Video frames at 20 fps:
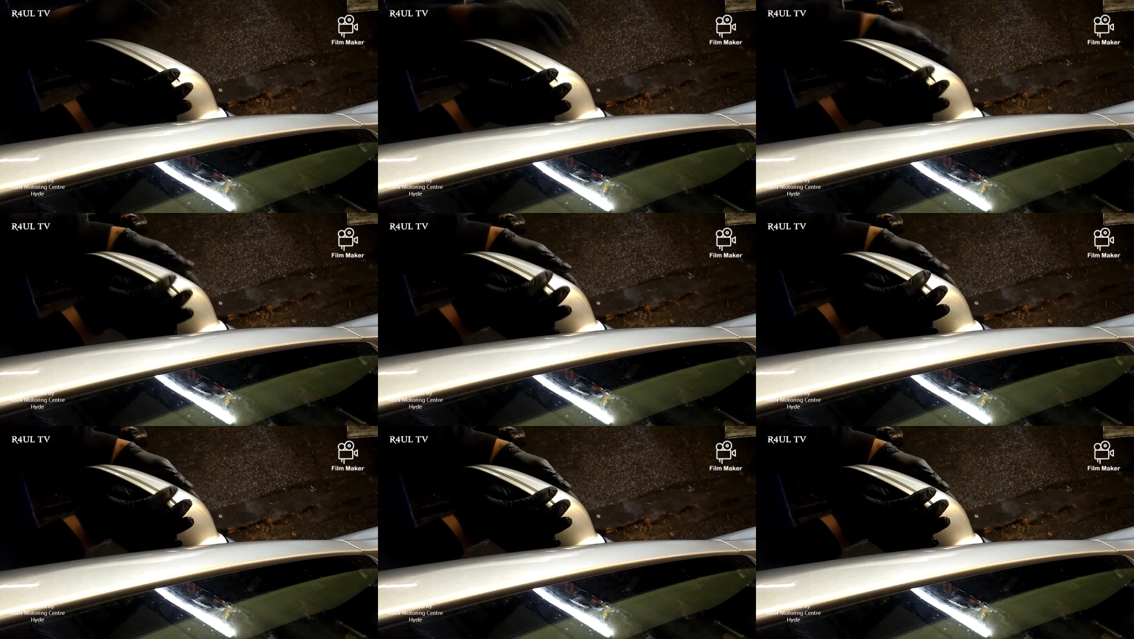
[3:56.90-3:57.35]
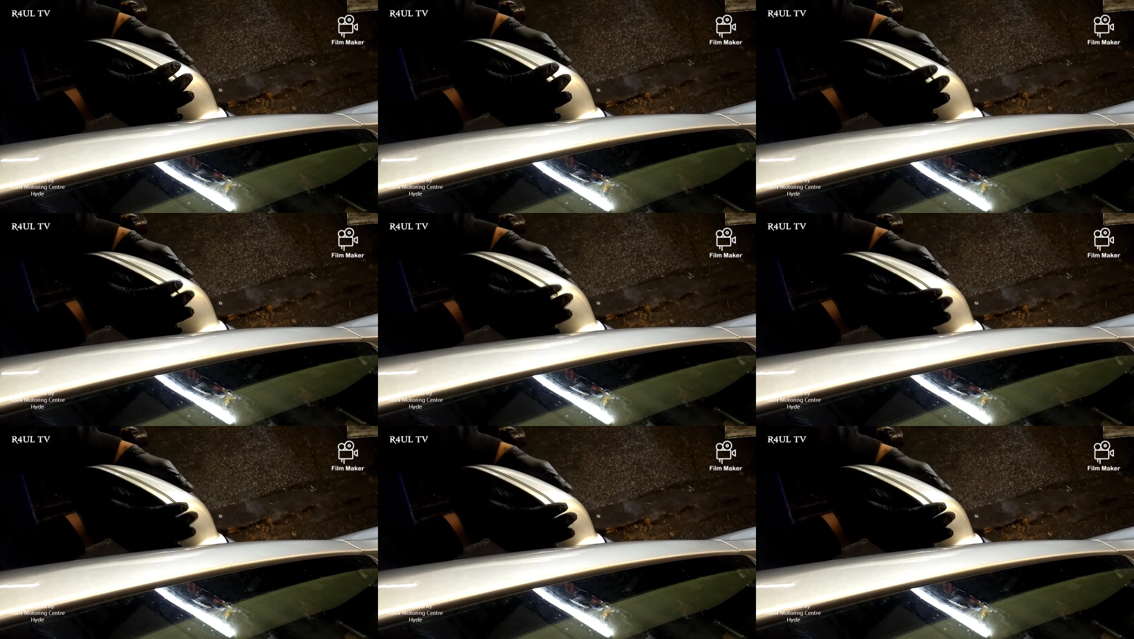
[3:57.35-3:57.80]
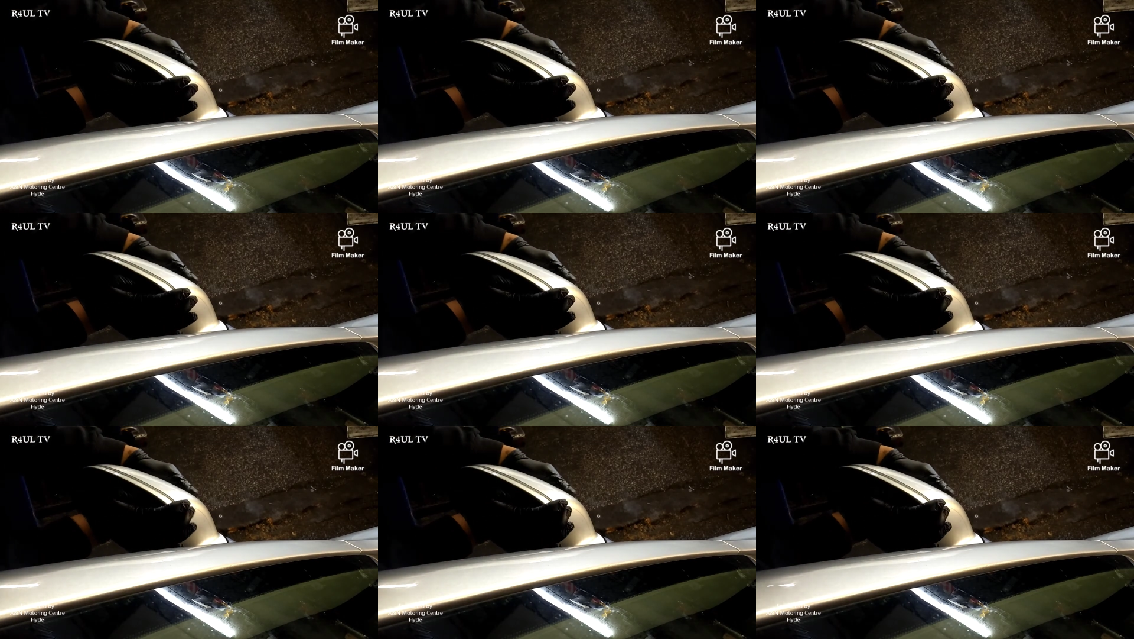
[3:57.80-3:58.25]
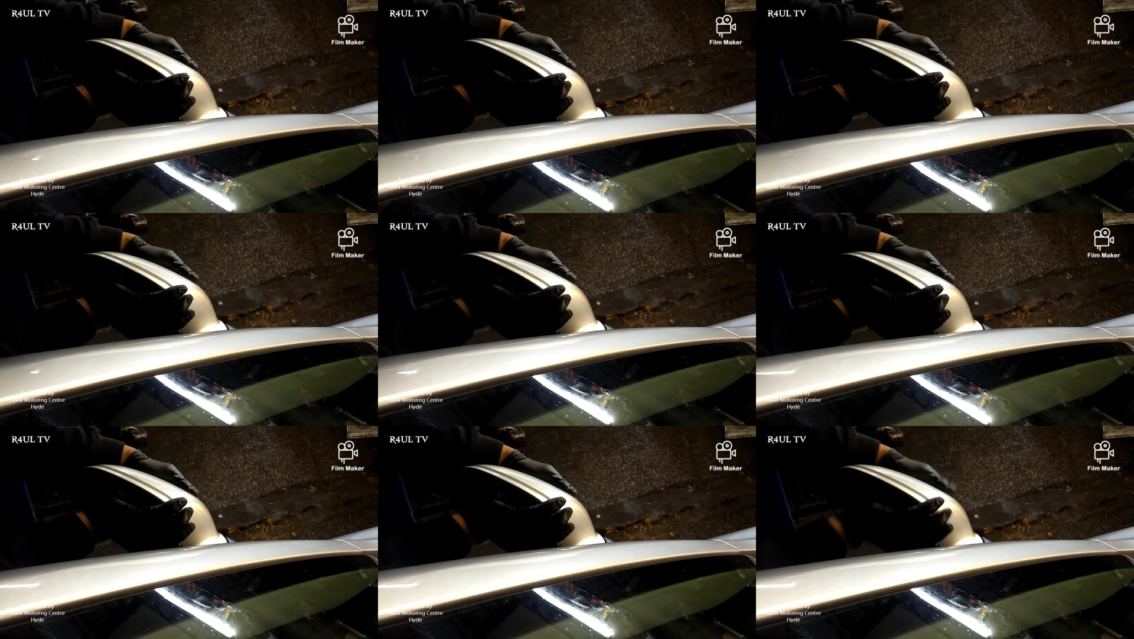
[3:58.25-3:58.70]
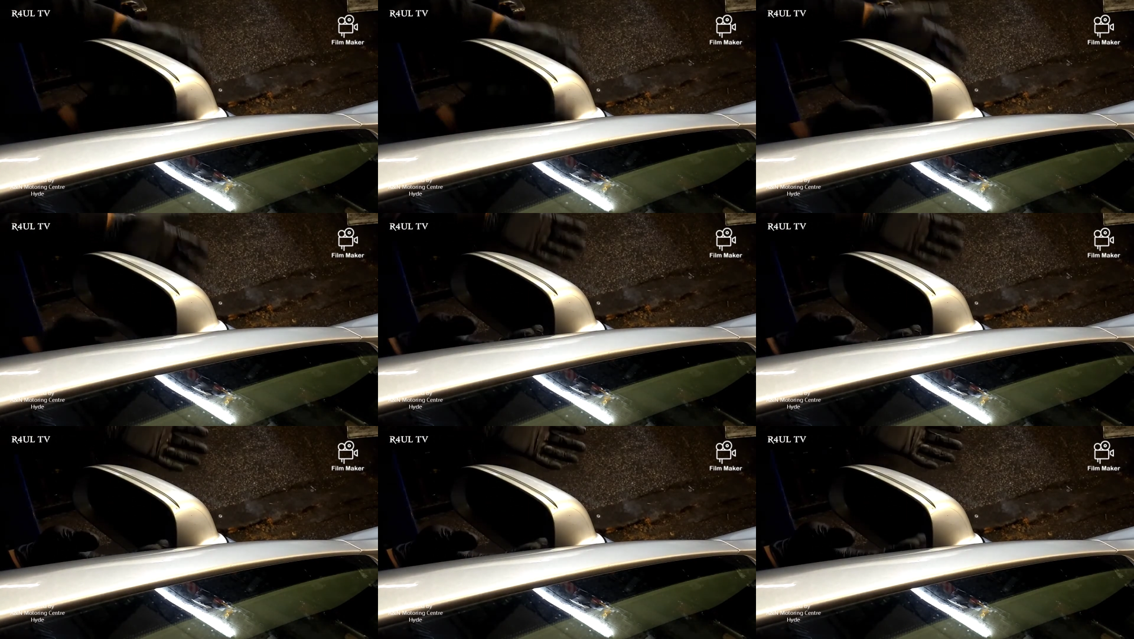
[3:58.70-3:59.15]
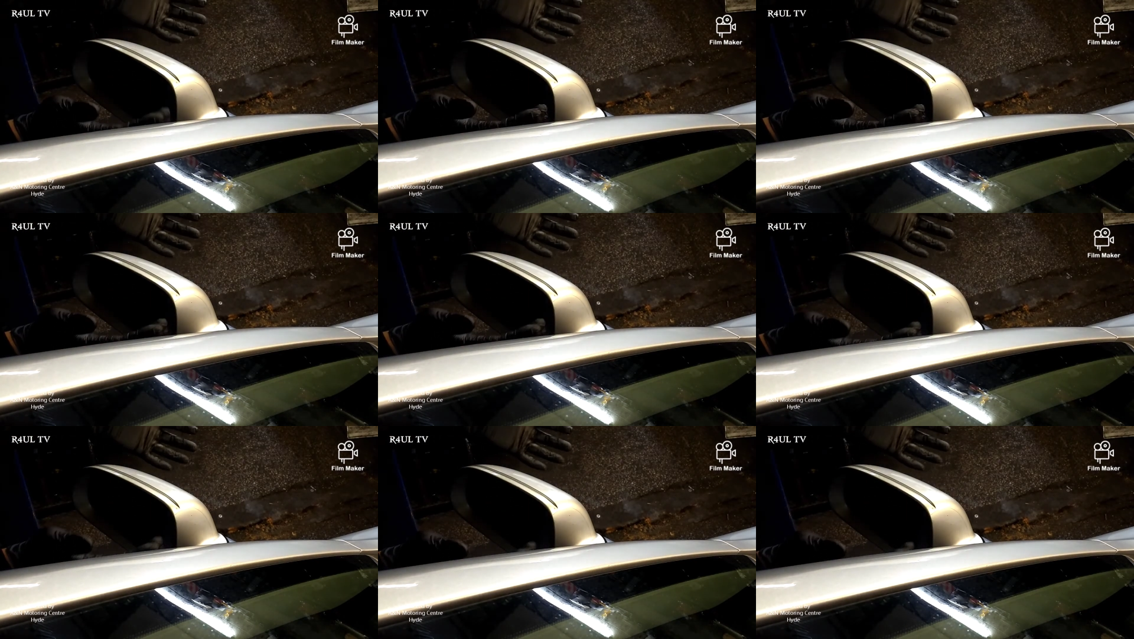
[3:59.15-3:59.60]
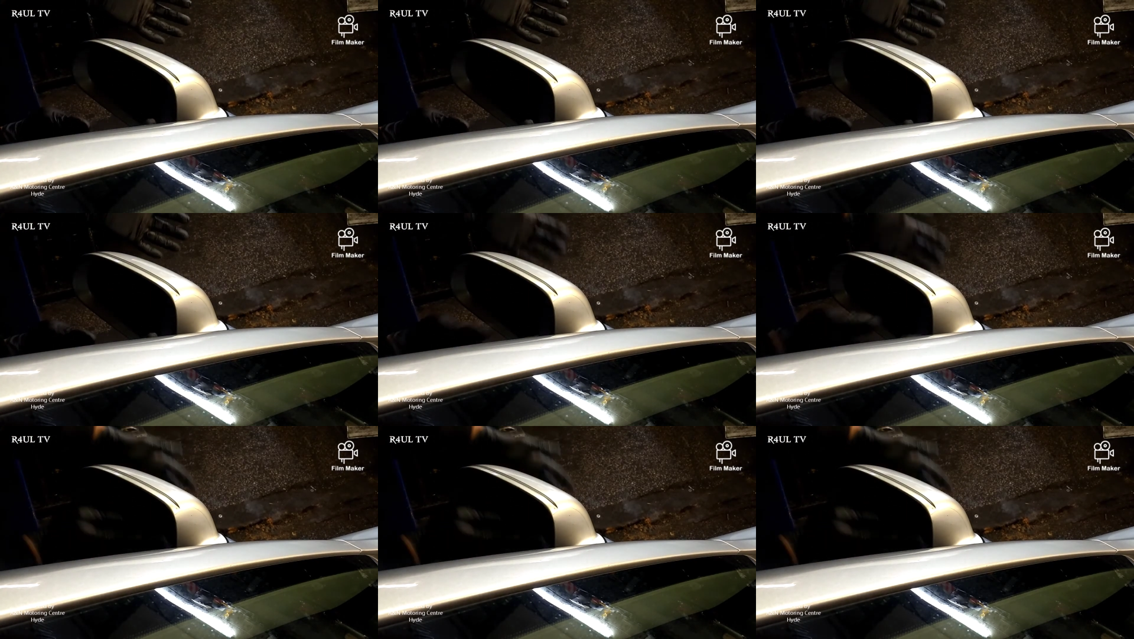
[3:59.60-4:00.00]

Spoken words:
No face is visible, so there are no lips to read.